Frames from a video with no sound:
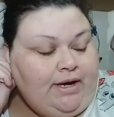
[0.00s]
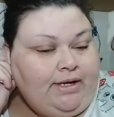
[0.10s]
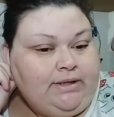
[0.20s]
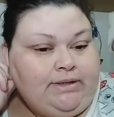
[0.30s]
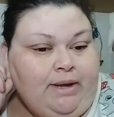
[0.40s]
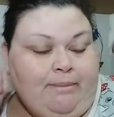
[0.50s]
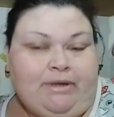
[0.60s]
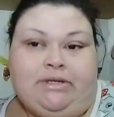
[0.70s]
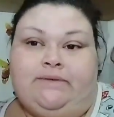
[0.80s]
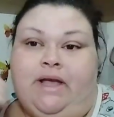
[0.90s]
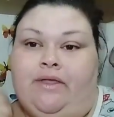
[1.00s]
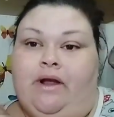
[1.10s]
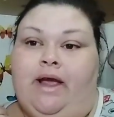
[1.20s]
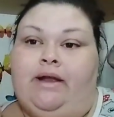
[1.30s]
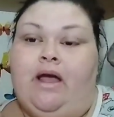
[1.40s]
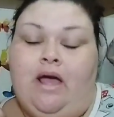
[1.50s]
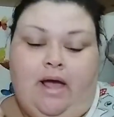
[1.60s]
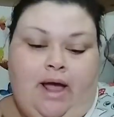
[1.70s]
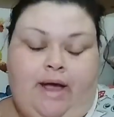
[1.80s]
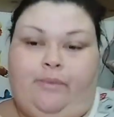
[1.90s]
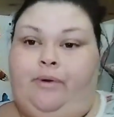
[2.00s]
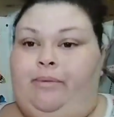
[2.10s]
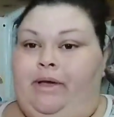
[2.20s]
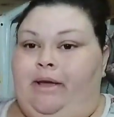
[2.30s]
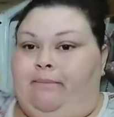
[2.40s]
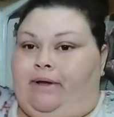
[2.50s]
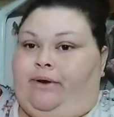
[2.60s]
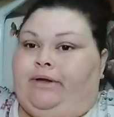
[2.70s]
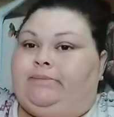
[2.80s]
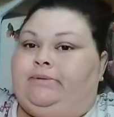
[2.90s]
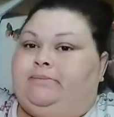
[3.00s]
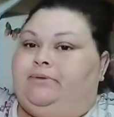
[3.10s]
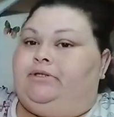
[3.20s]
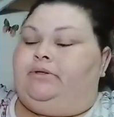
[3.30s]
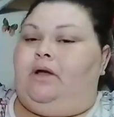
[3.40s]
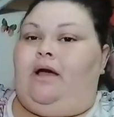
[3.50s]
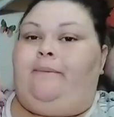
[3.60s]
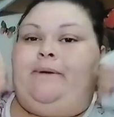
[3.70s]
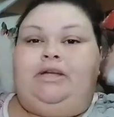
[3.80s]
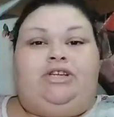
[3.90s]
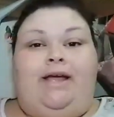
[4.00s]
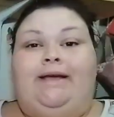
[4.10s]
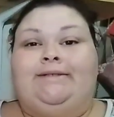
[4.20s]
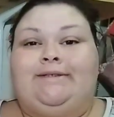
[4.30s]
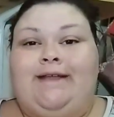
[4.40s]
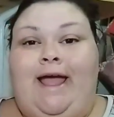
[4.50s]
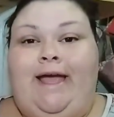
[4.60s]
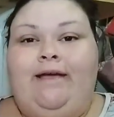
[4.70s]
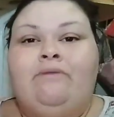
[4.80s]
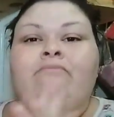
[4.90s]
I need to get myself together. And I will be in my Christmas uh, PJ today,